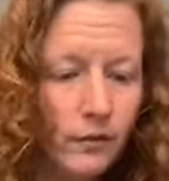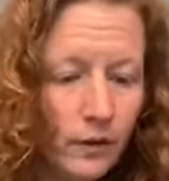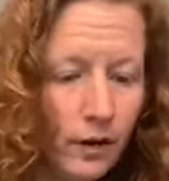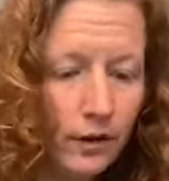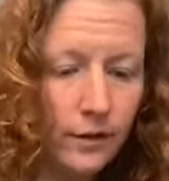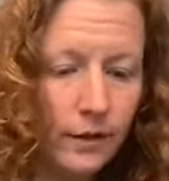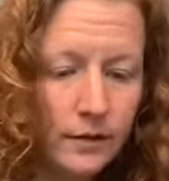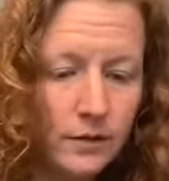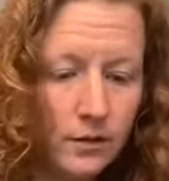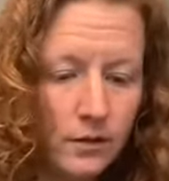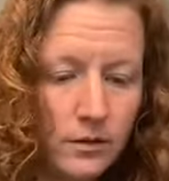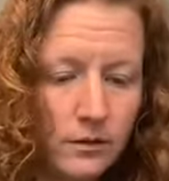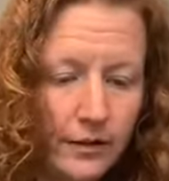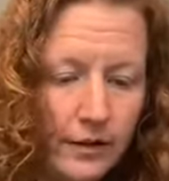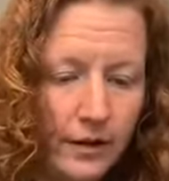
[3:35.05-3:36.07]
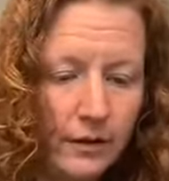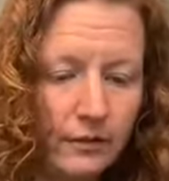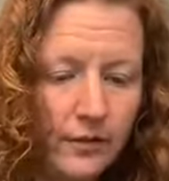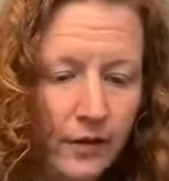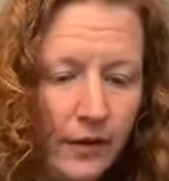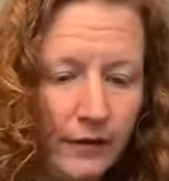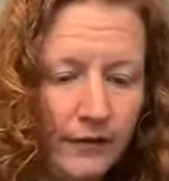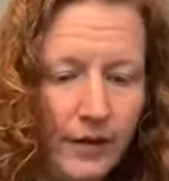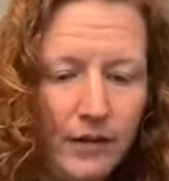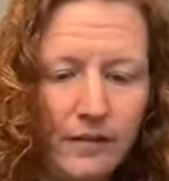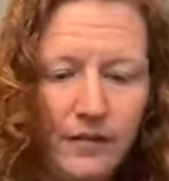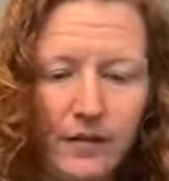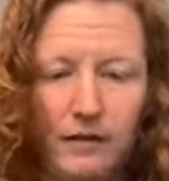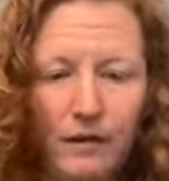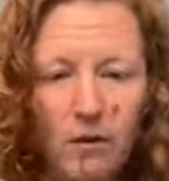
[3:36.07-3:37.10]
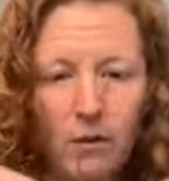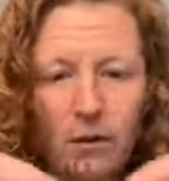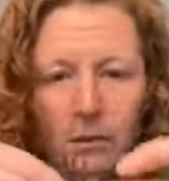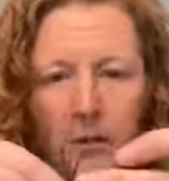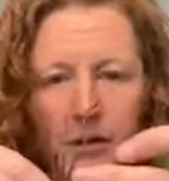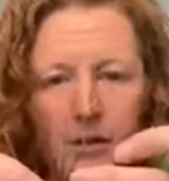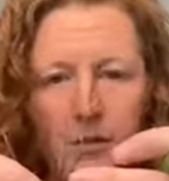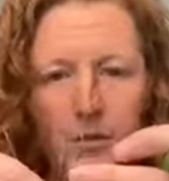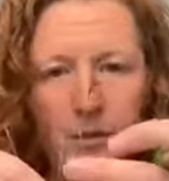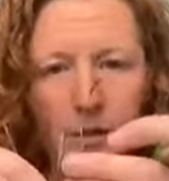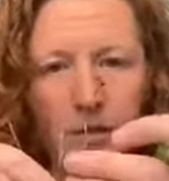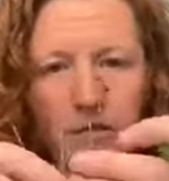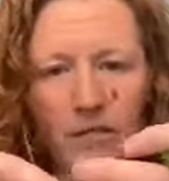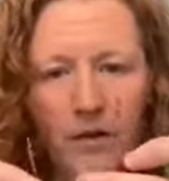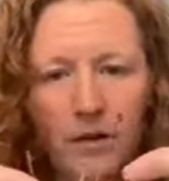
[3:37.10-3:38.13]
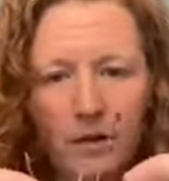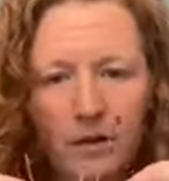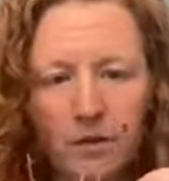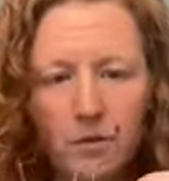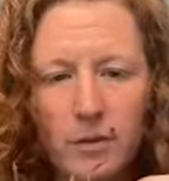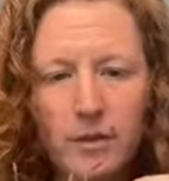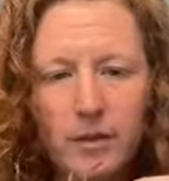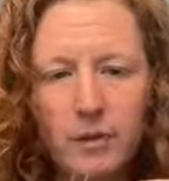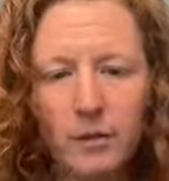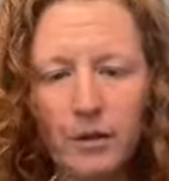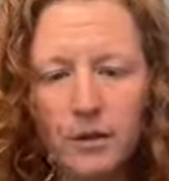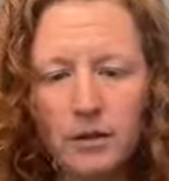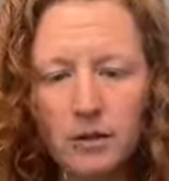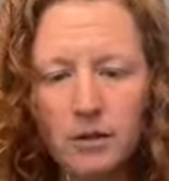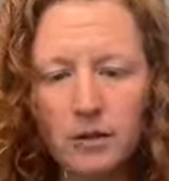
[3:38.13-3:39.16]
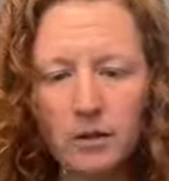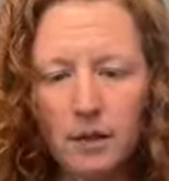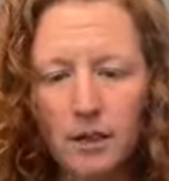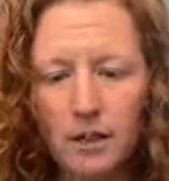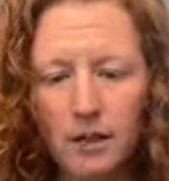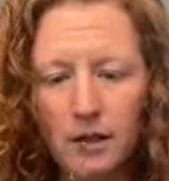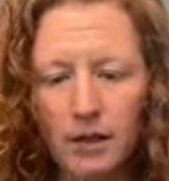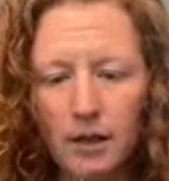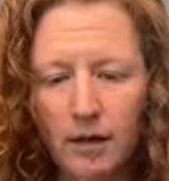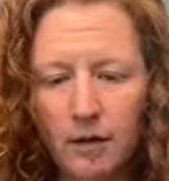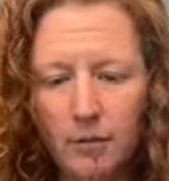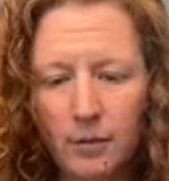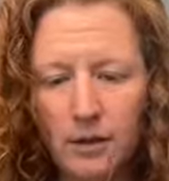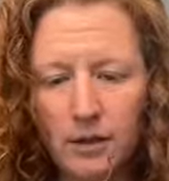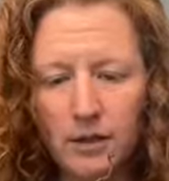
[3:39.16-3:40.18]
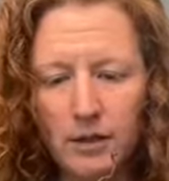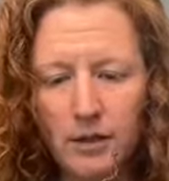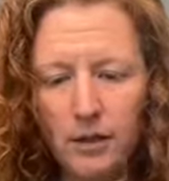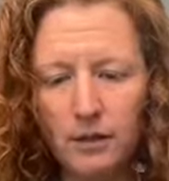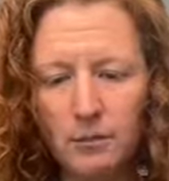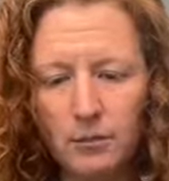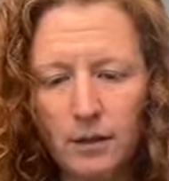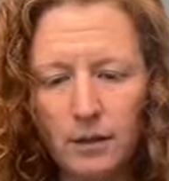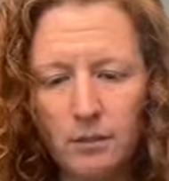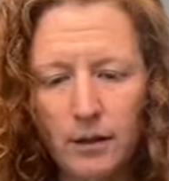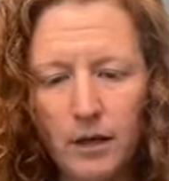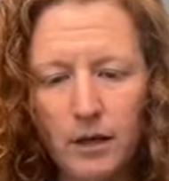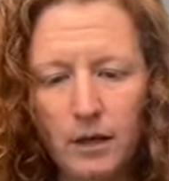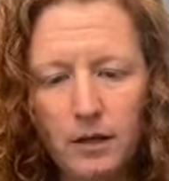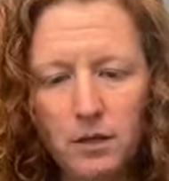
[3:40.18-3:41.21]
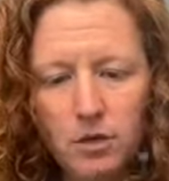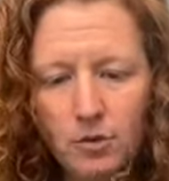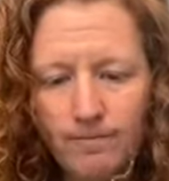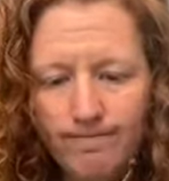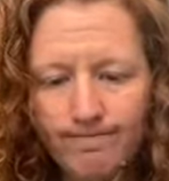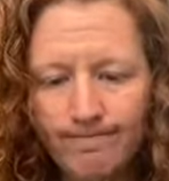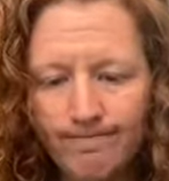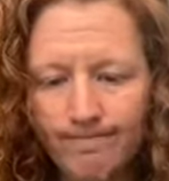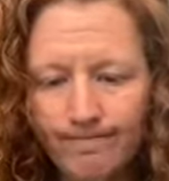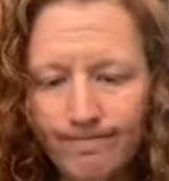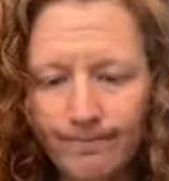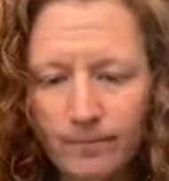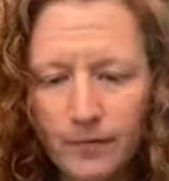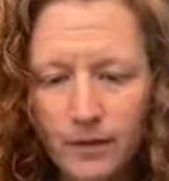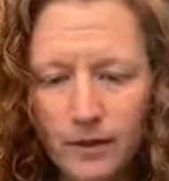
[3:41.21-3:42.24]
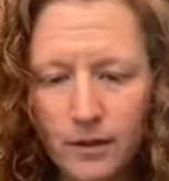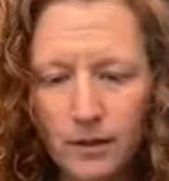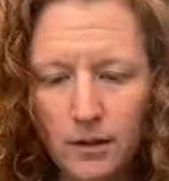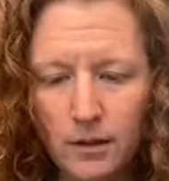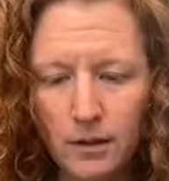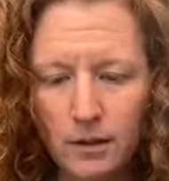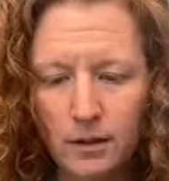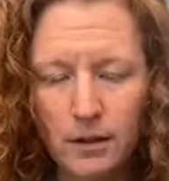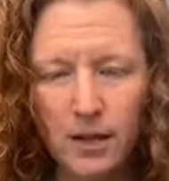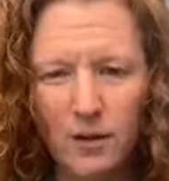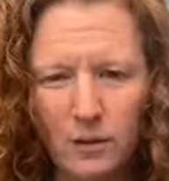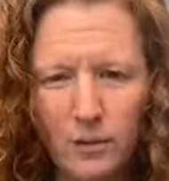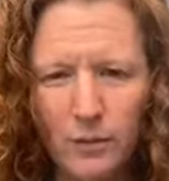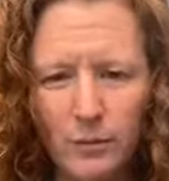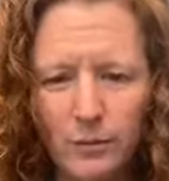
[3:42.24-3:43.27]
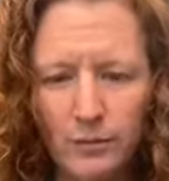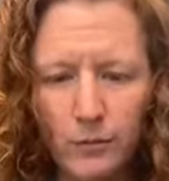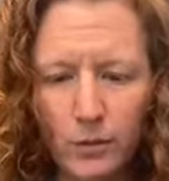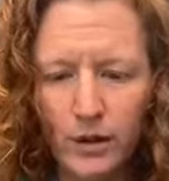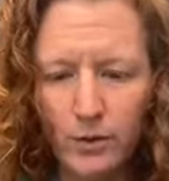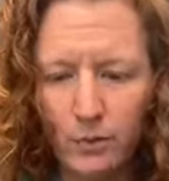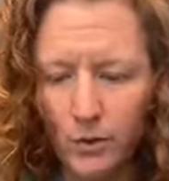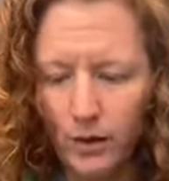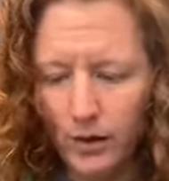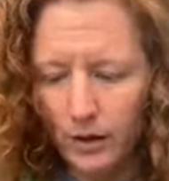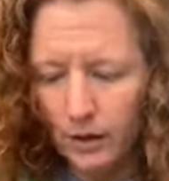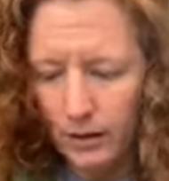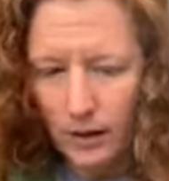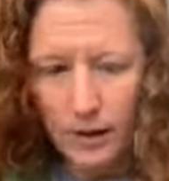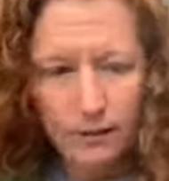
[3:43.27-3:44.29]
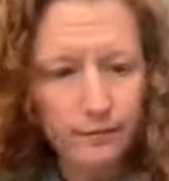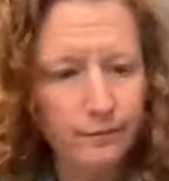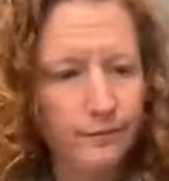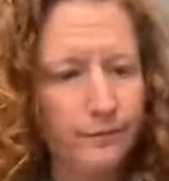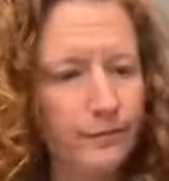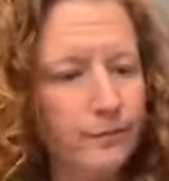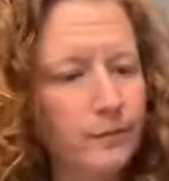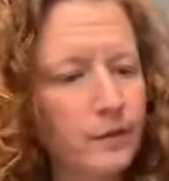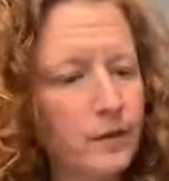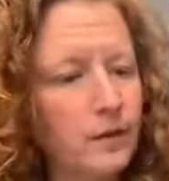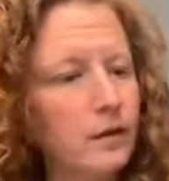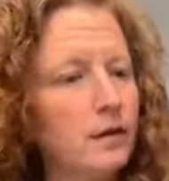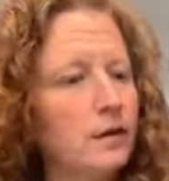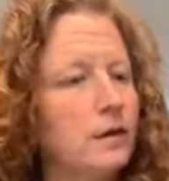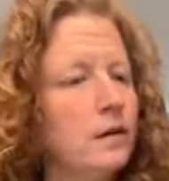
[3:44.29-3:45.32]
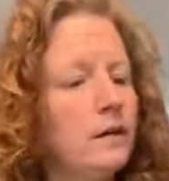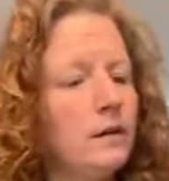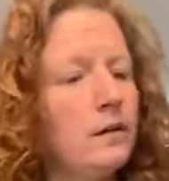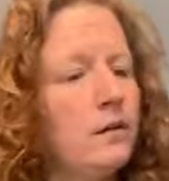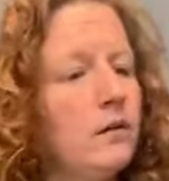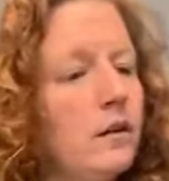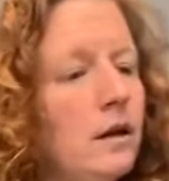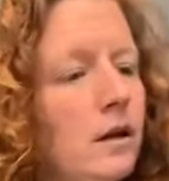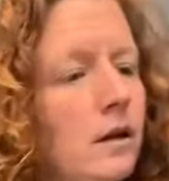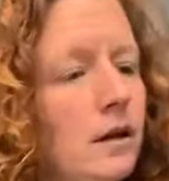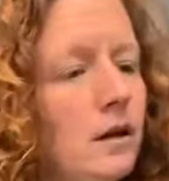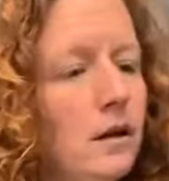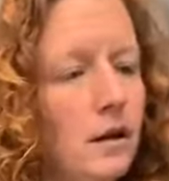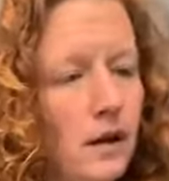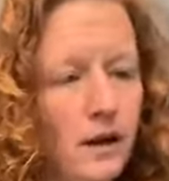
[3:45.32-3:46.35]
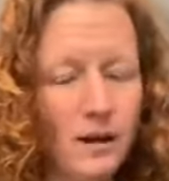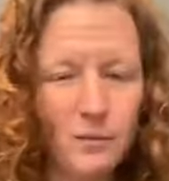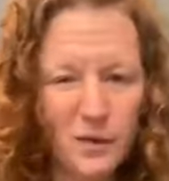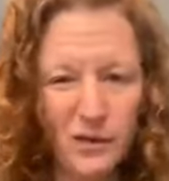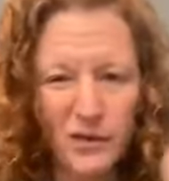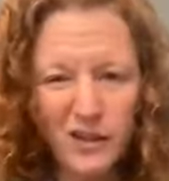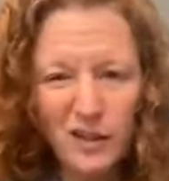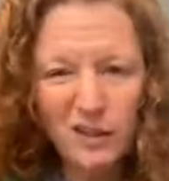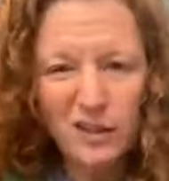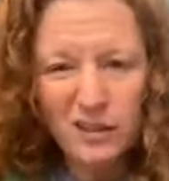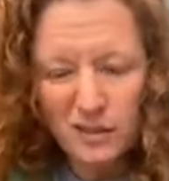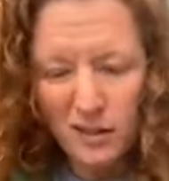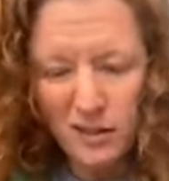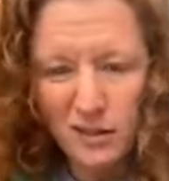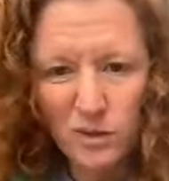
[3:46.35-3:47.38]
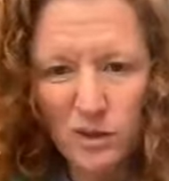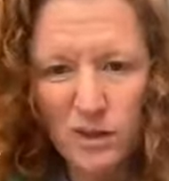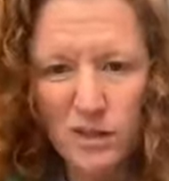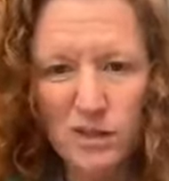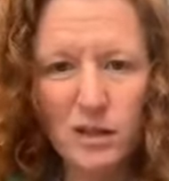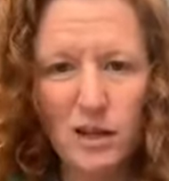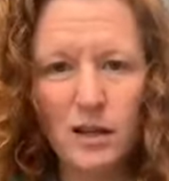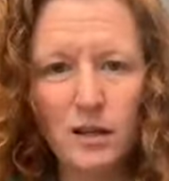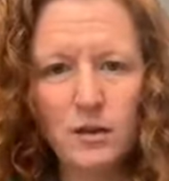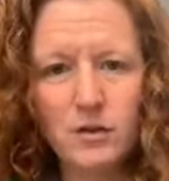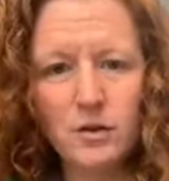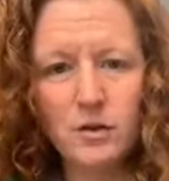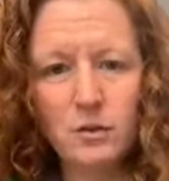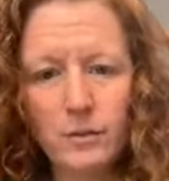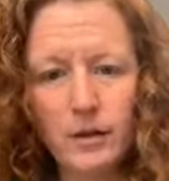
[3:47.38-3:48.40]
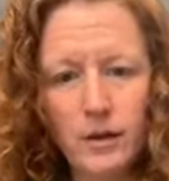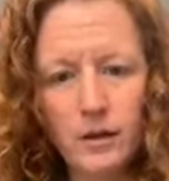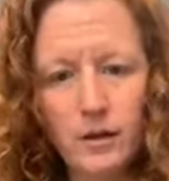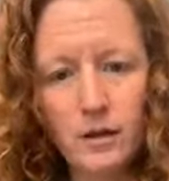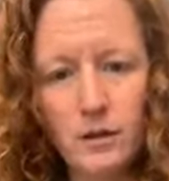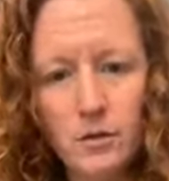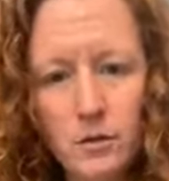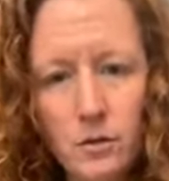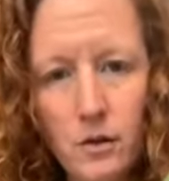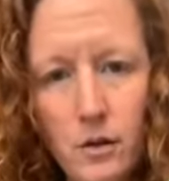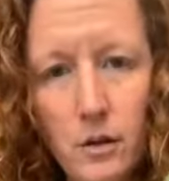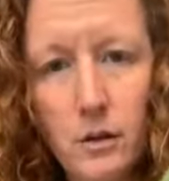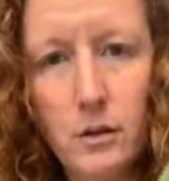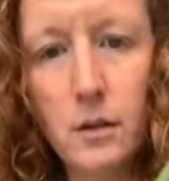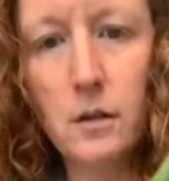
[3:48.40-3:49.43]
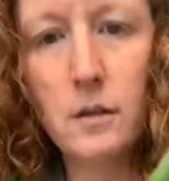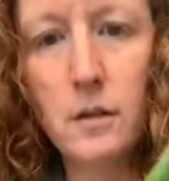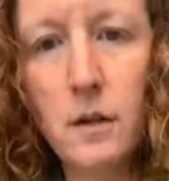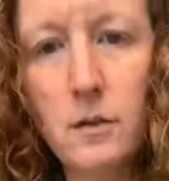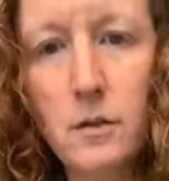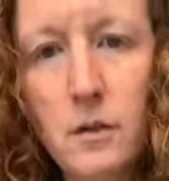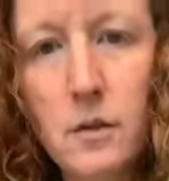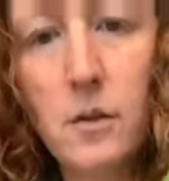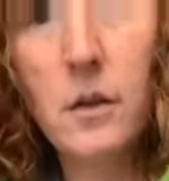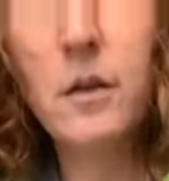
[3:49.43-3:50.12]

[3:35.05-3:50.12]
that's also very helpful. I've got to figure out what I'm going to do with these fun little twisty ones, how I'm going to stick them to the page. That one, we'll keep working on that. So then I am learning as I do this that I'll I'll tilt down so you can